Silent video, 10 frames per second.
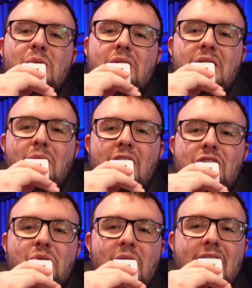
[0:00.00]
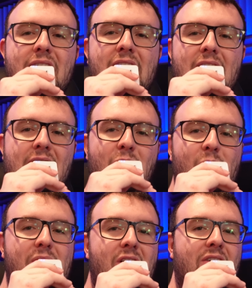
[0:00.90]
really want to join, it will
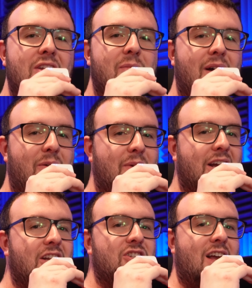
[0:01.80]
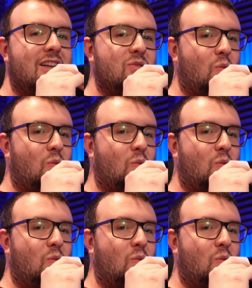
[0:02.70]
be on the About page as